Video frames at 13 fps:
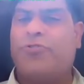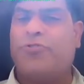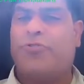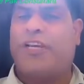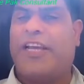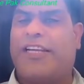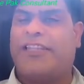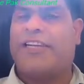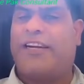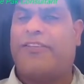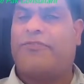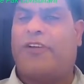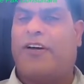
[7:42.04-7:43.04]
you can
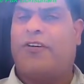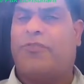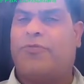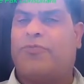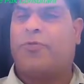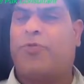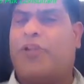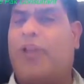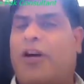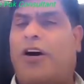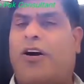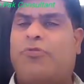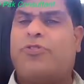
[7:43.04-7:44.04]
get the output,
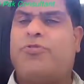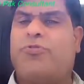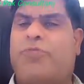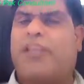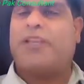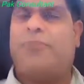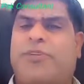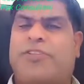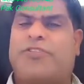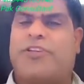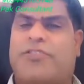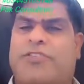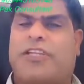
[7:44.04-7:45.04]
how you can be
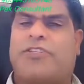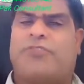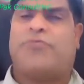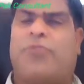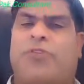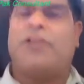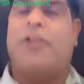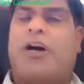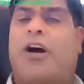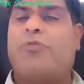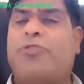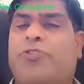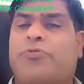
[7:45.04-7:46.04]
successful,
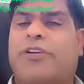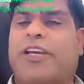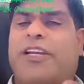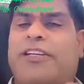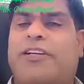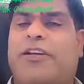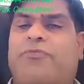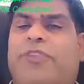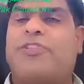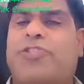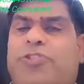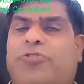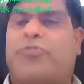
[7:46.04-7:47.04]
how you can
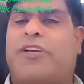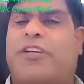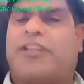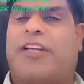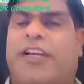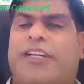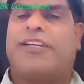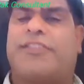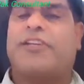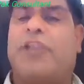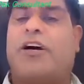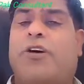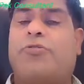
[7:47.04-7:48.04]
convince your
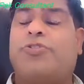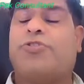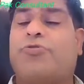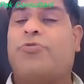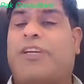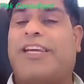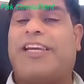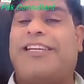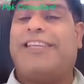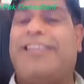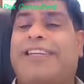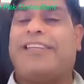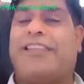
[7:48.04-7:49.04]
clients, how you
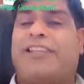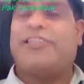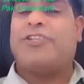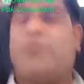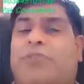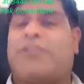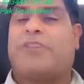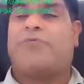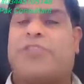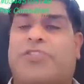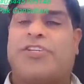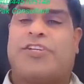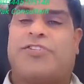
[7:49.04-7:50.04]
can increase your
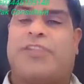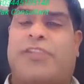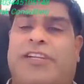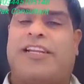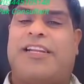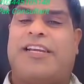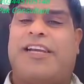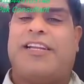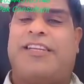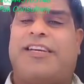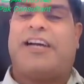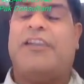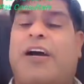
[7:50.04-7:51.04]
conversational
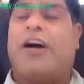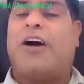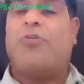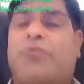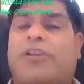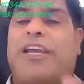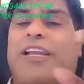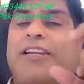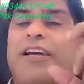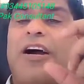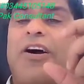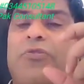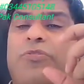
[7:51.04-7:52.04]
area, how
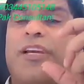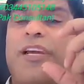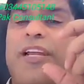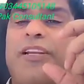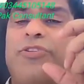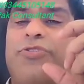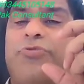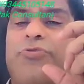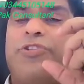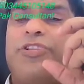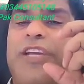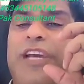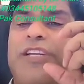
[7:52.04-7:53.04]

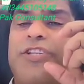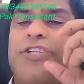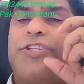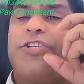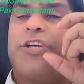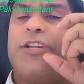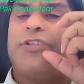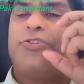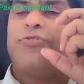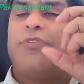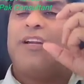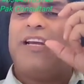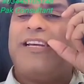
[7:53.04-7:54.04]
you can shun
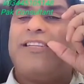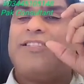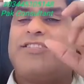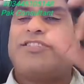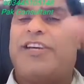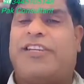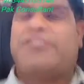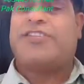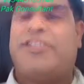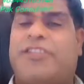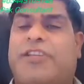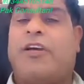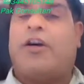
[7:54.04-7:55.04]
your
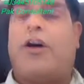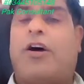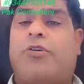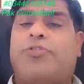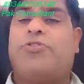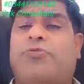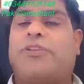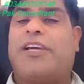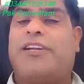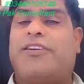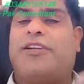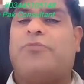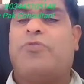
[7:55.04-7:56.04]
anxieties, how you
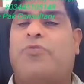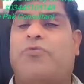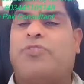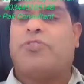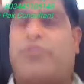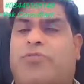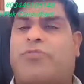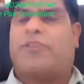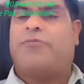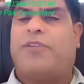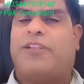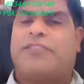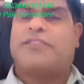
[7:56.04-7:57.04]
can remove your
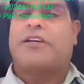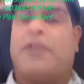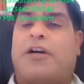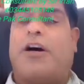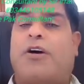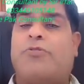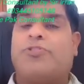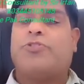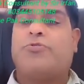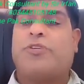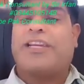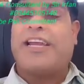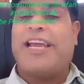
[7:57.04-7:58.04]
troubles, how
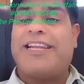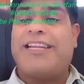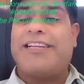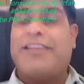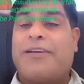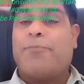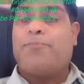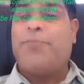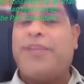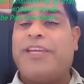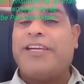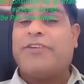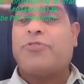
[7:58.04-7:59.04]
you can
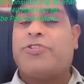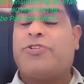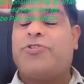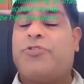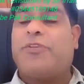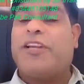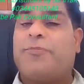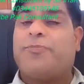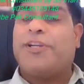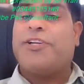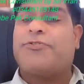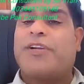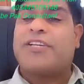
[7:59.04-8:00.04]

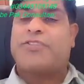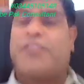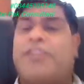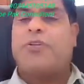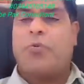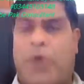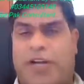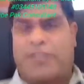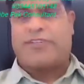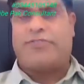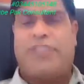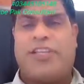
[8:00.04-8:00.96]
develop interest in the work.